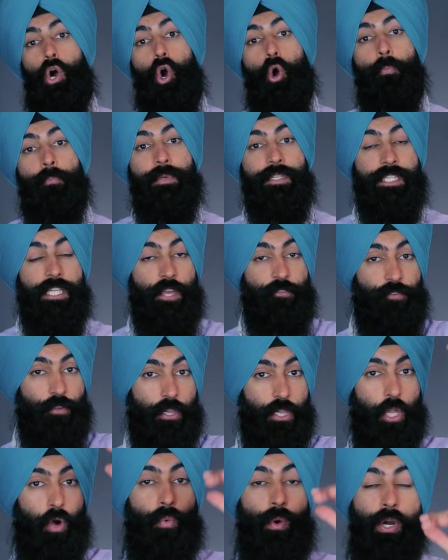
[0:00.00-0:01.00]
hope is if you
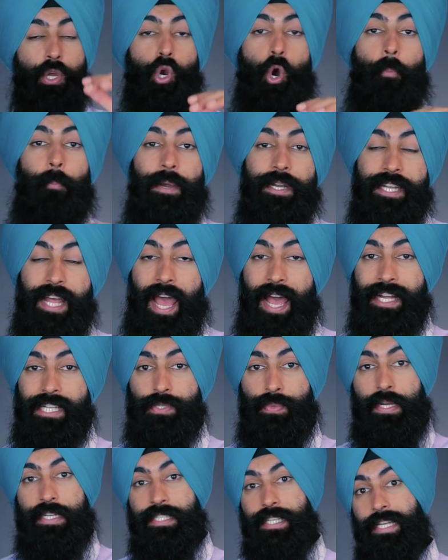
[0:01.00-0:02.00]
lower corporate tax
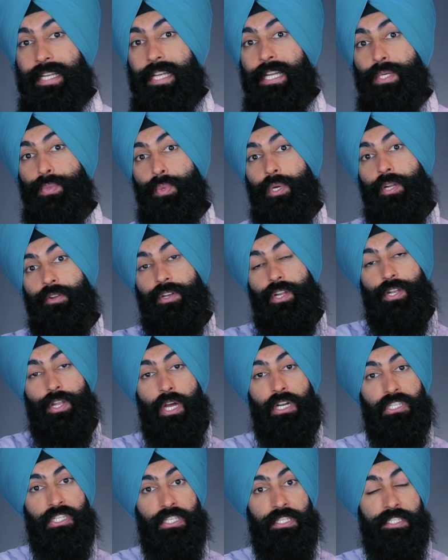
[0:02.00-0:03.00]
rates and get rid of
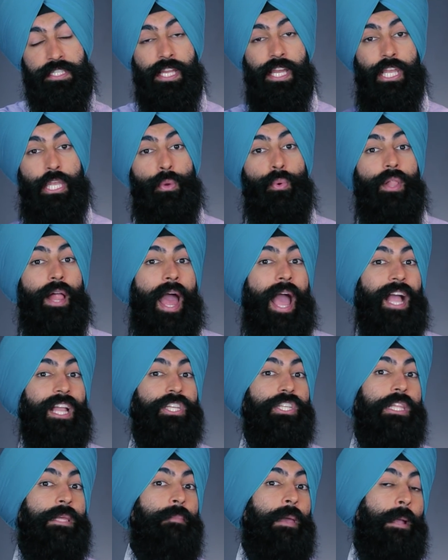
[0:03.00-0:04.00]
deductions, you will
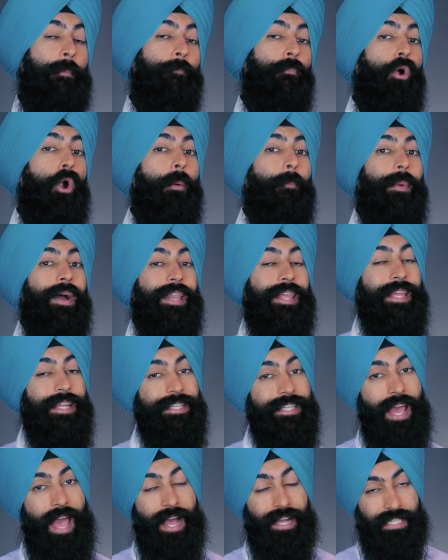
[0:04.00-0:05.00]
actually make more money in
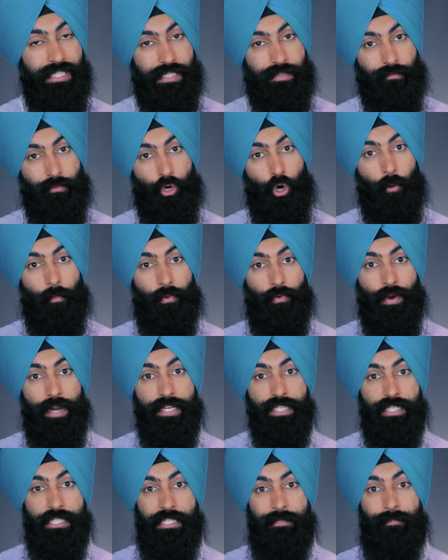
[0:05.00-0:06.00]
taxes from
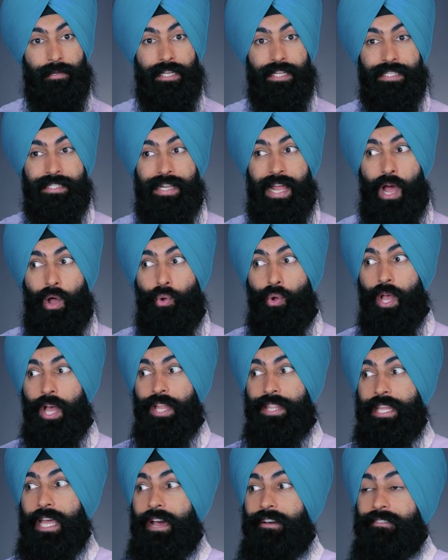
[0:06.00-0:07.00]
corporations, because now
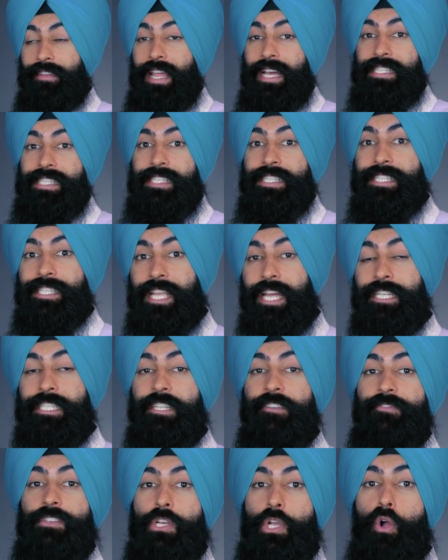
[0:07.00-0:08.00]
they have less
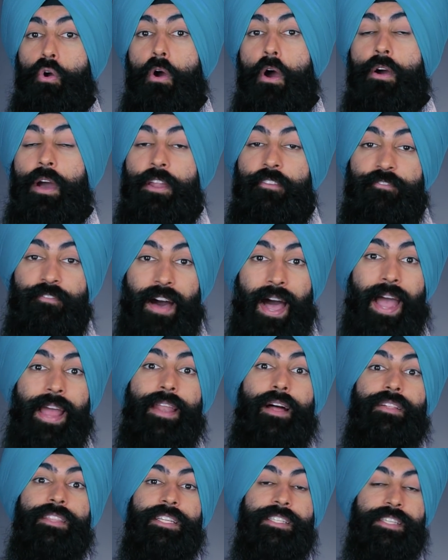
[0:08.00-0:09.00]
incentive to go out and find
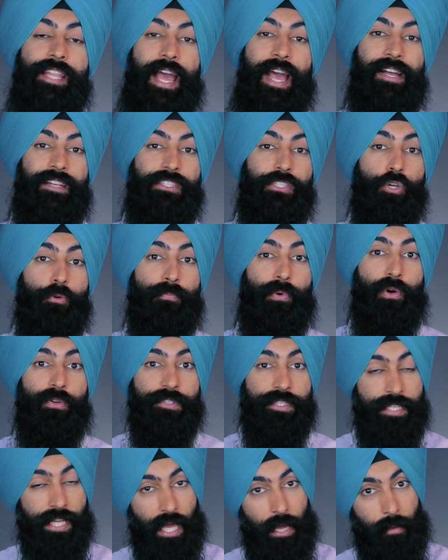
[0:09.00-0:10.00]
all these tax loopholes